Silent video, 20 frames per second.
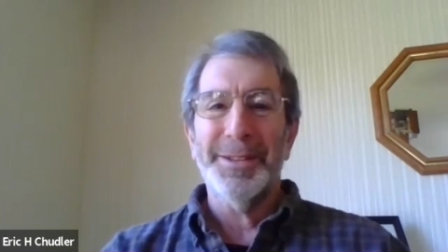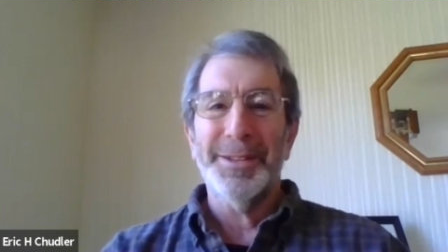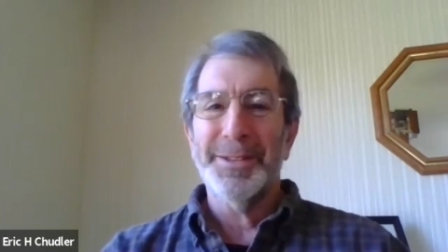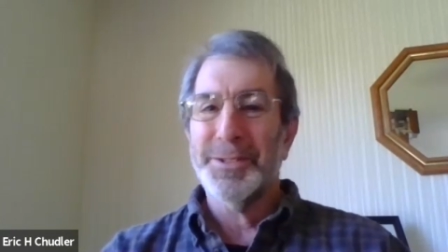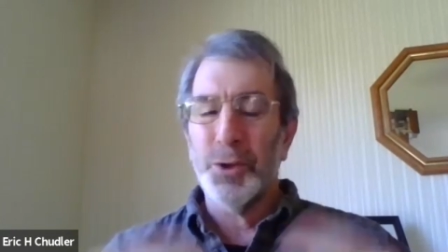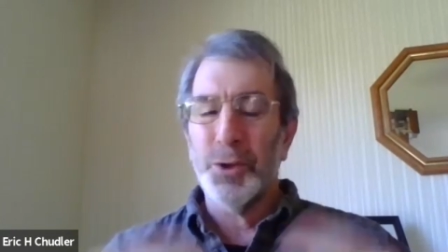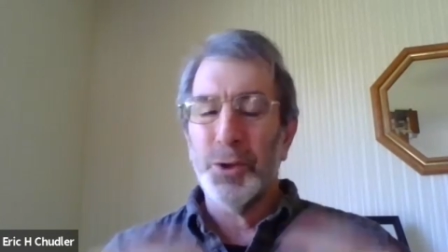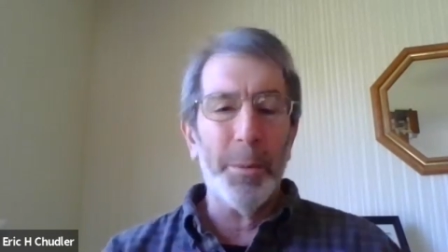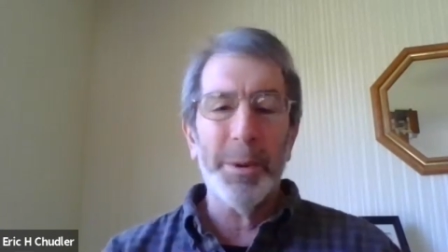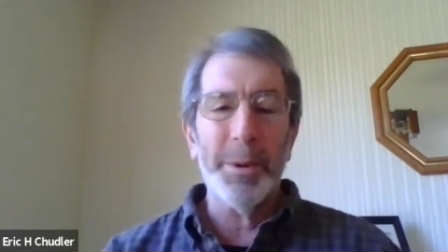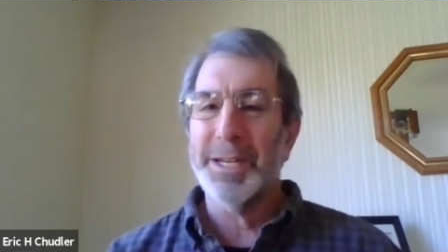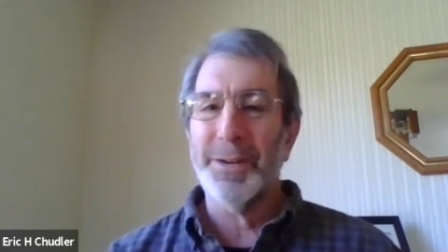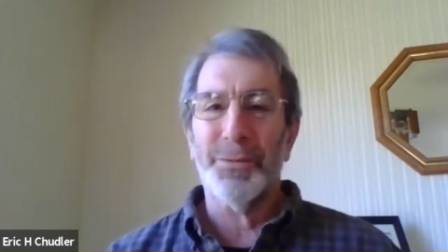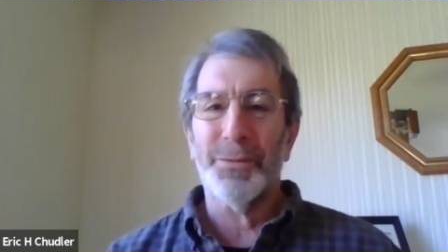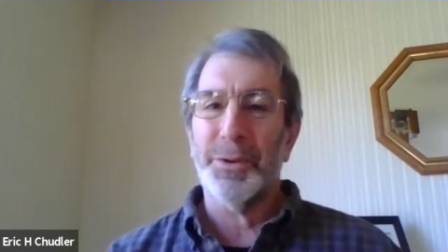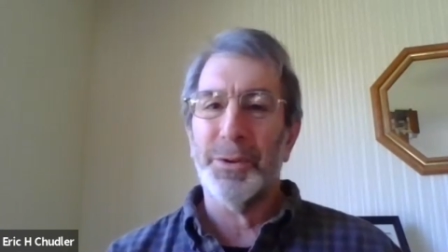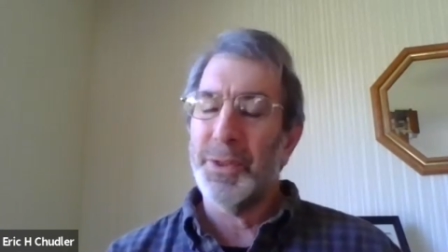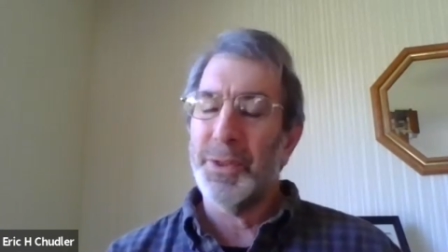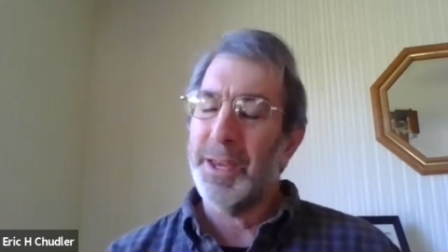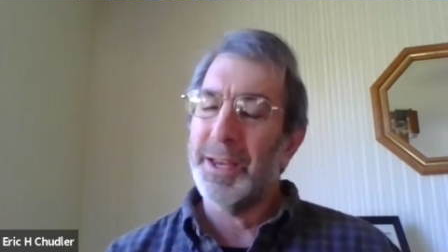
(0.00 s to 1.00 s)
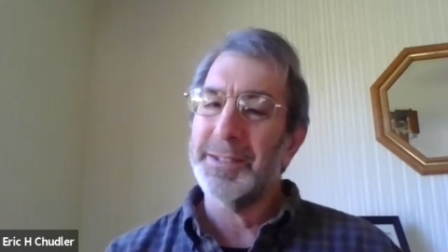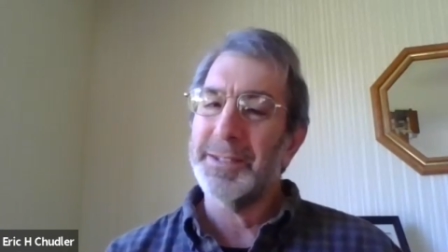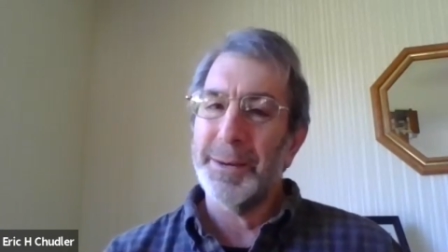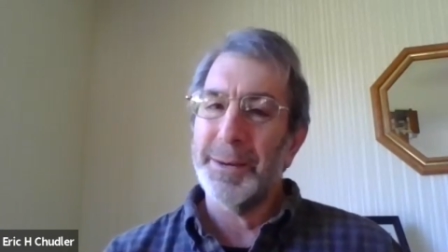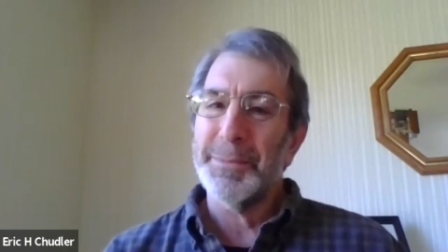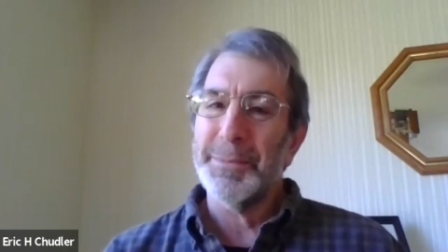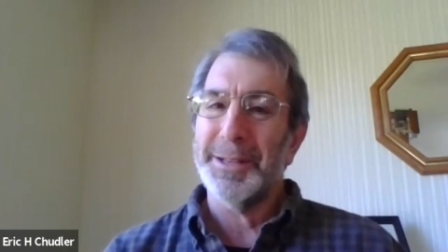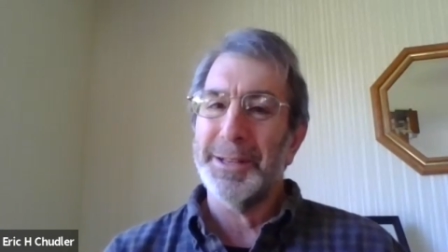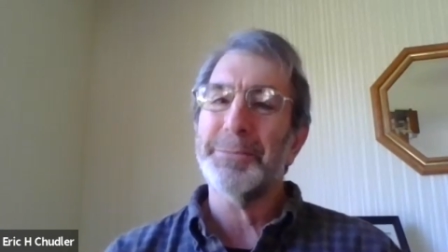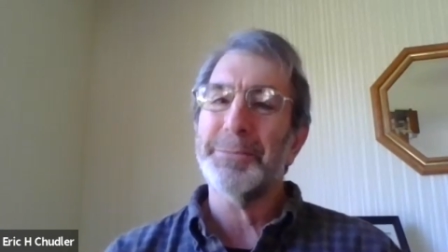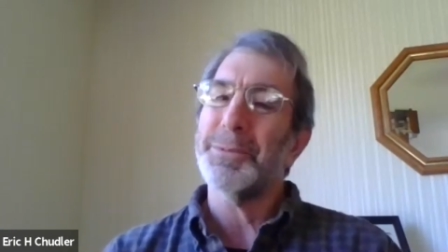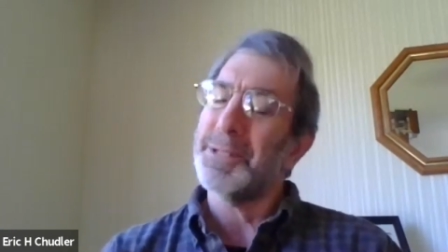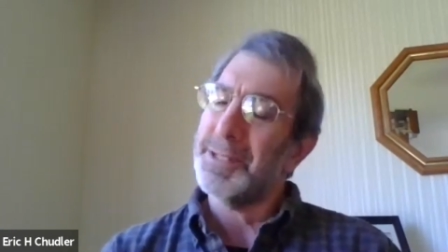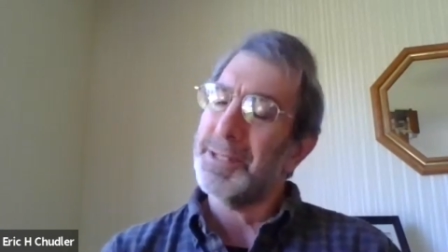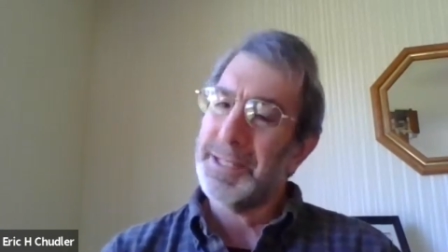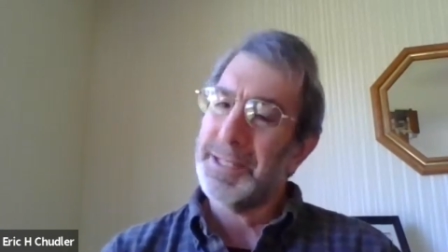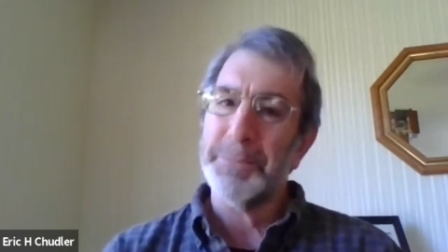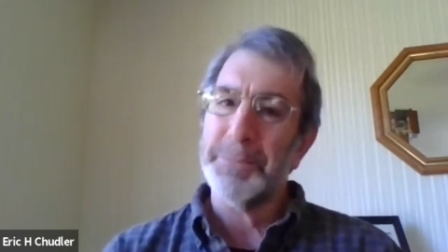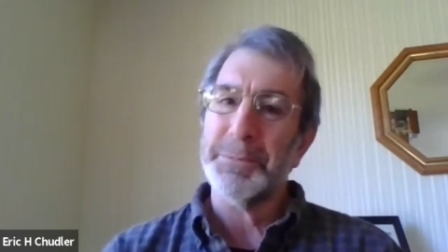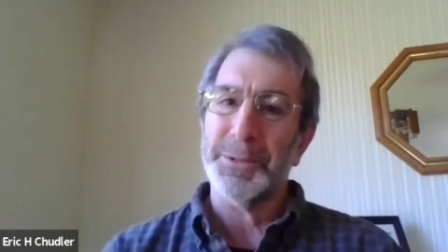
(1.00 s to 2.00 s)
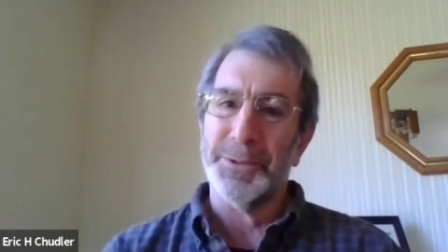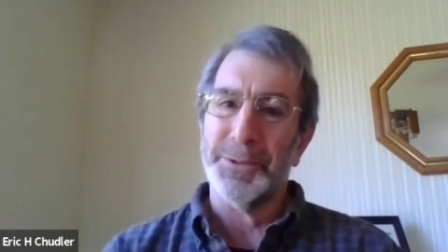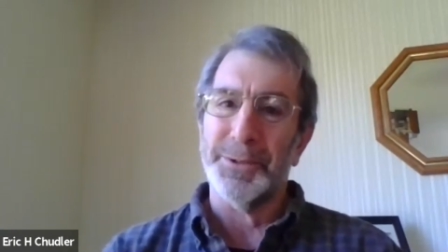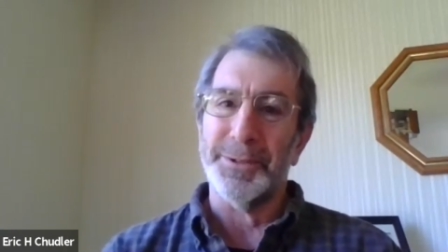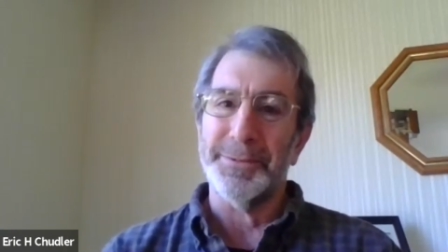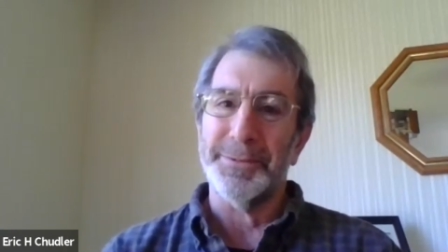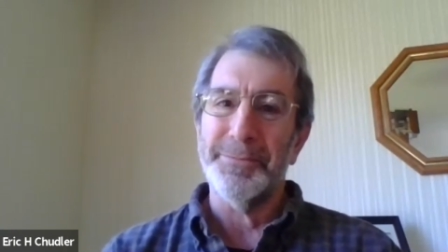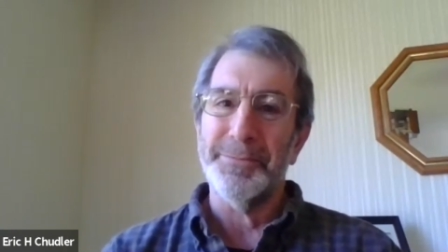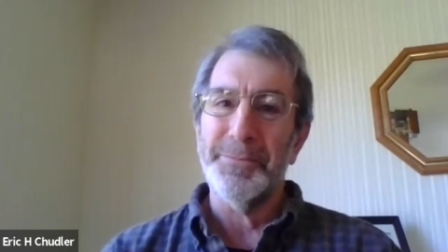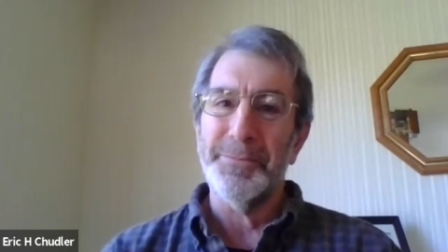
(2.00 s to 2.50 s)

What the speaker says: so many different things, I'm a little bit skeptical.